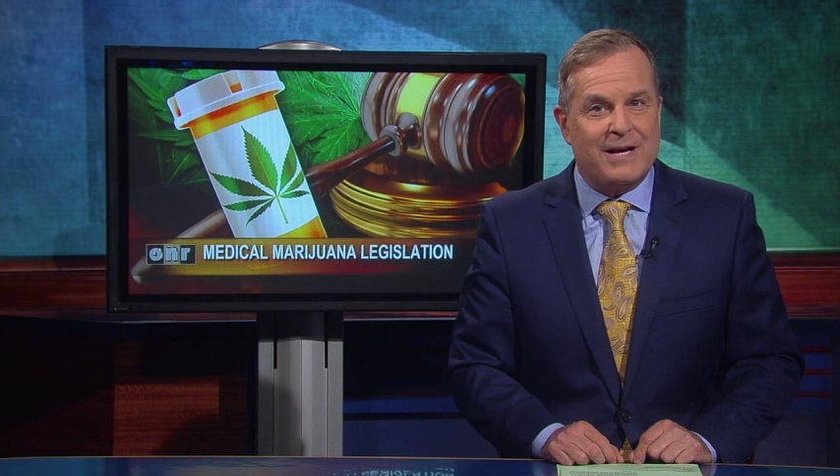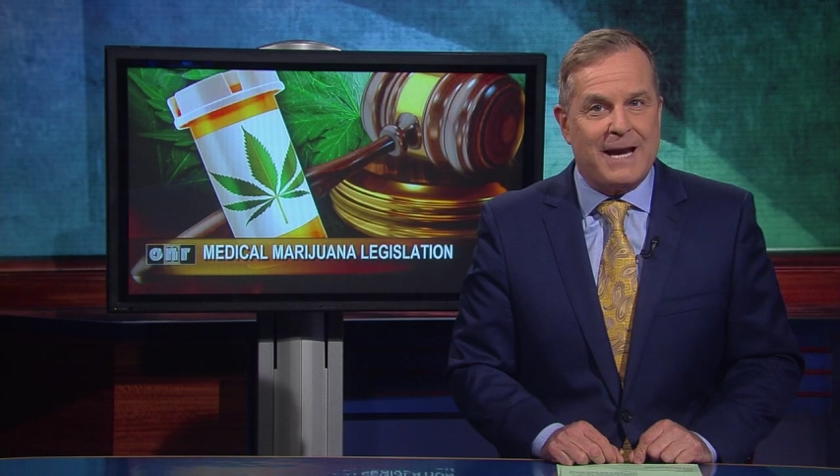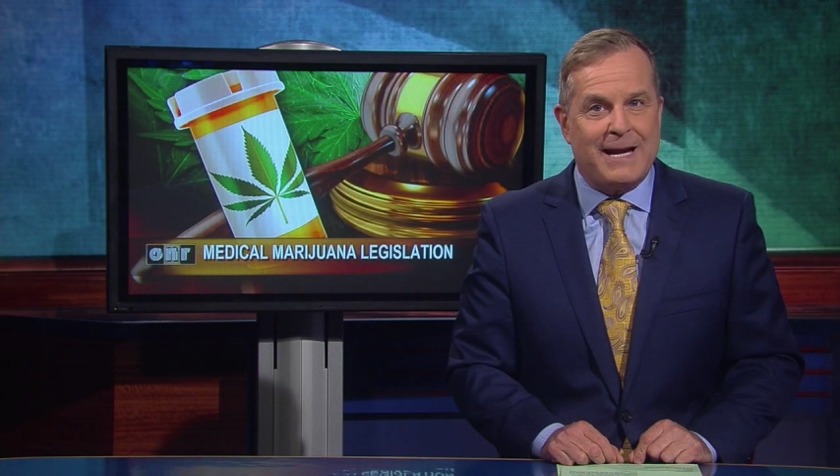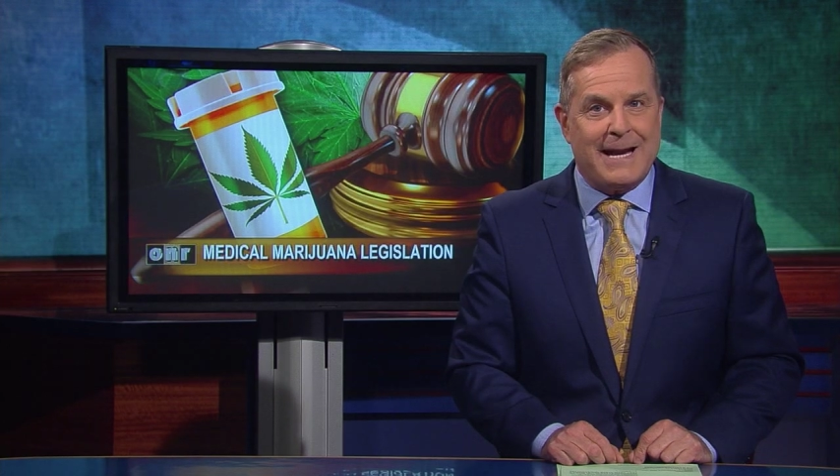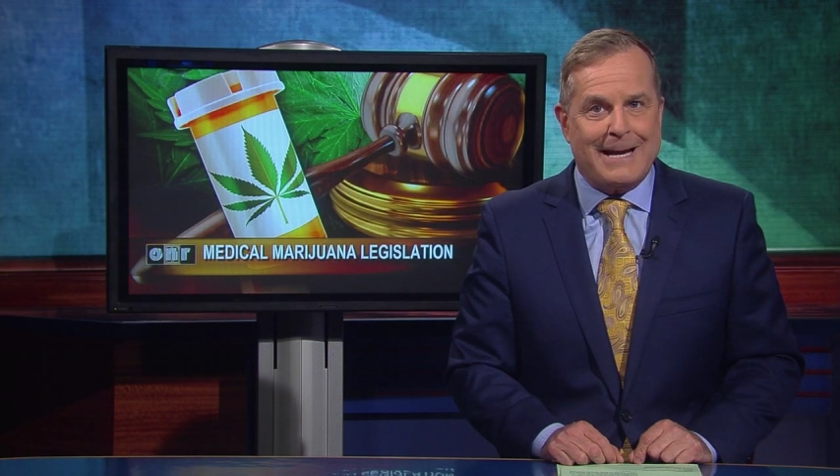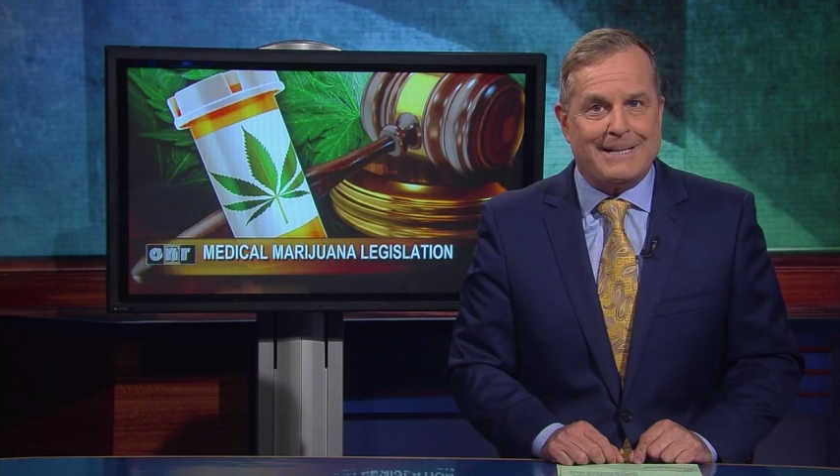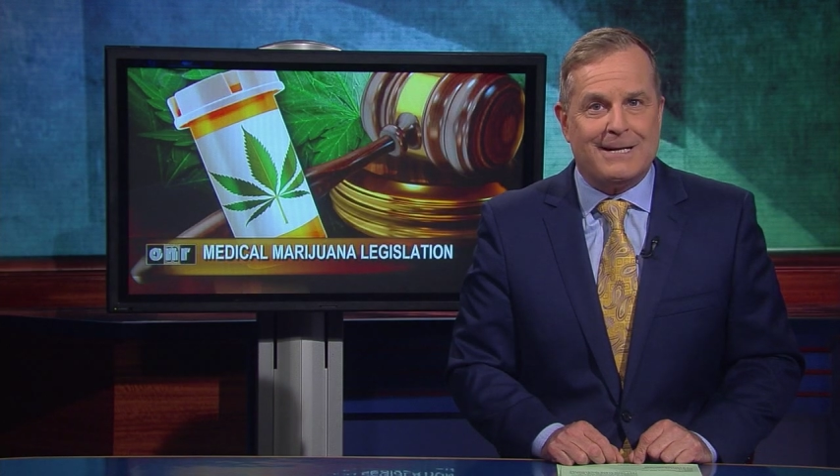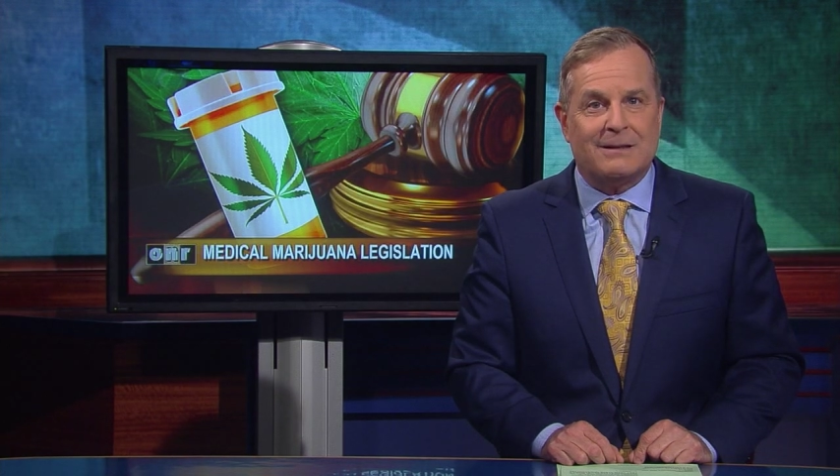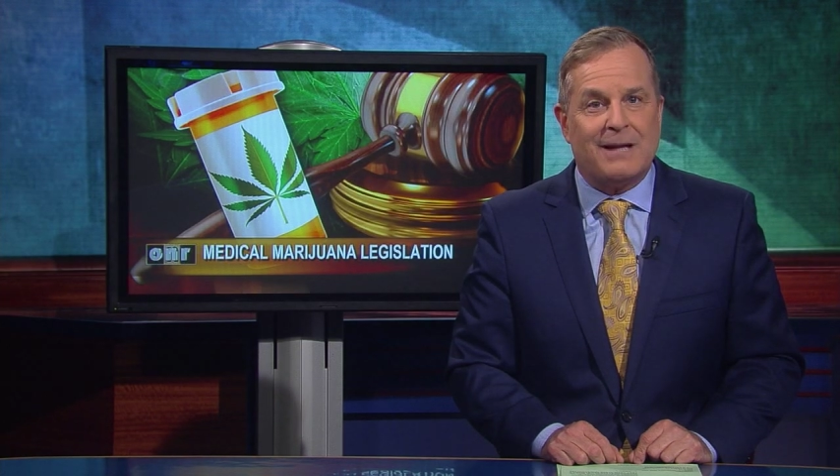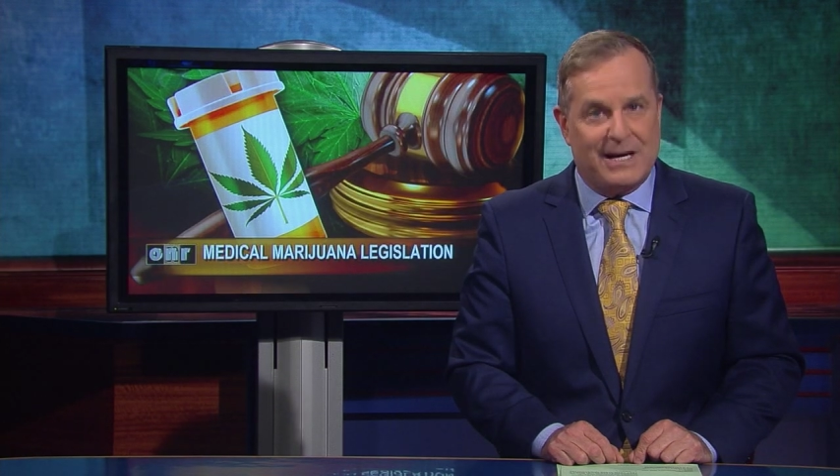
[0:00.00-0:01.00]
eighty-eight
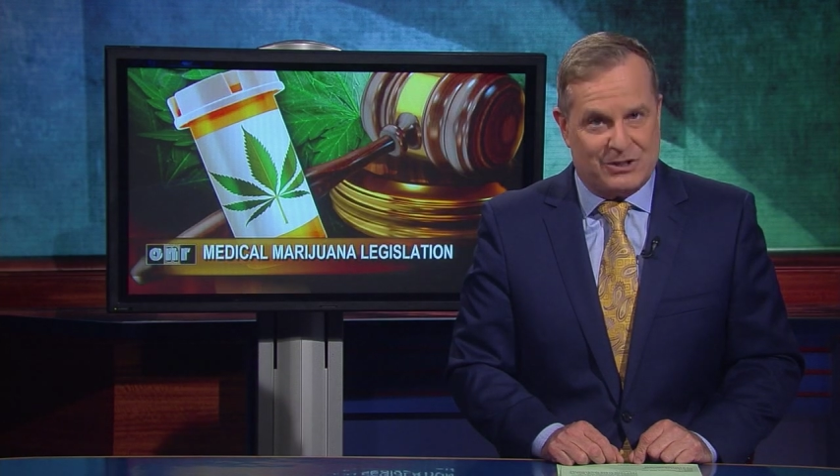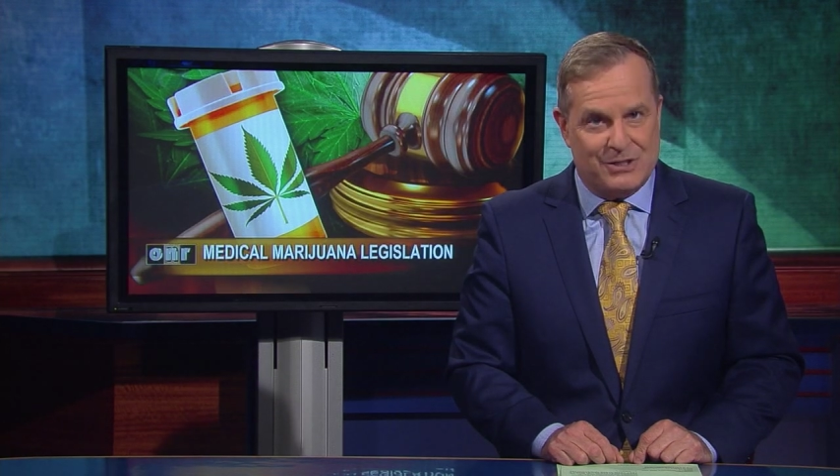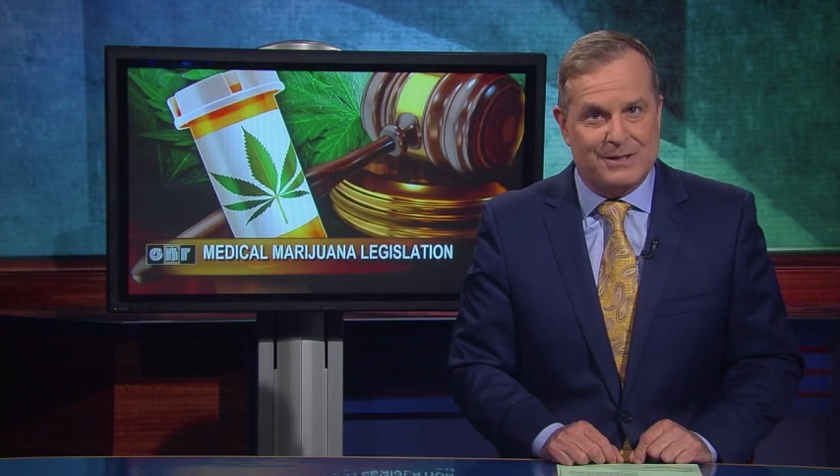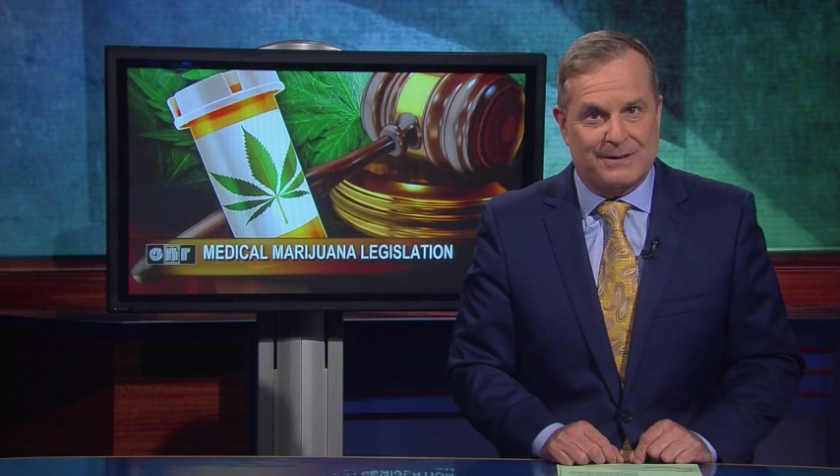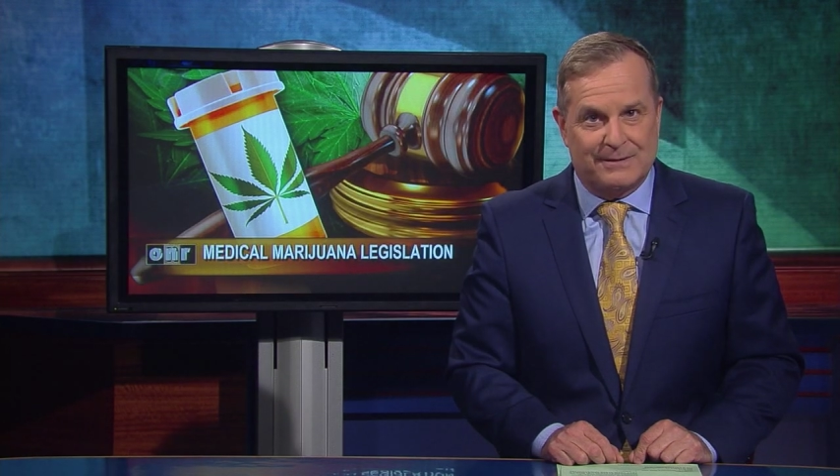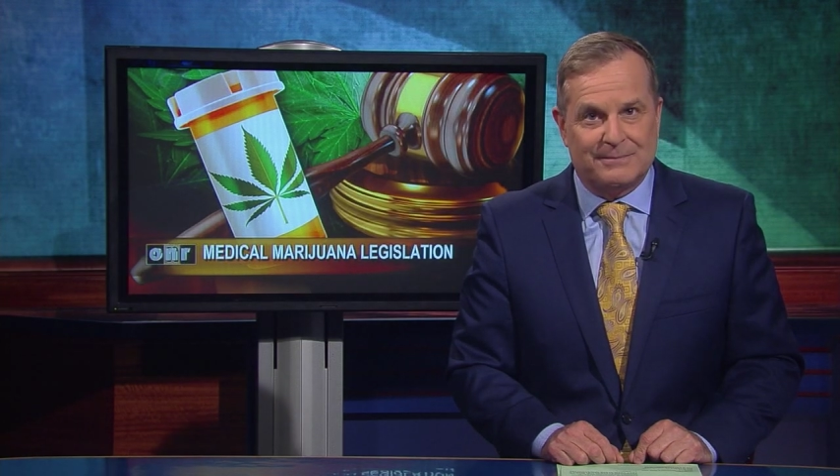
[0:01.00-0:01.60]
last year.